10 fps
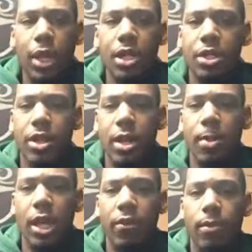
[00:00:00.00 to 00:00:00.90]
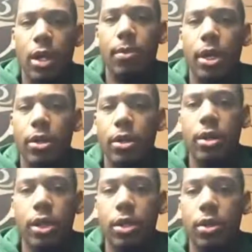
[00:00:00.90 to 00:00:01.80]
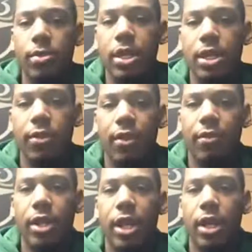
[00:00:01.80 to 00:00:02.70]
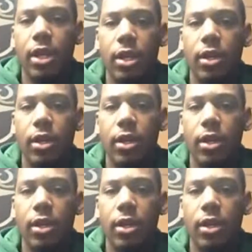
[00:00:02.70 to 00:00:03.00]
I just try to make everybody better, including myself, every day.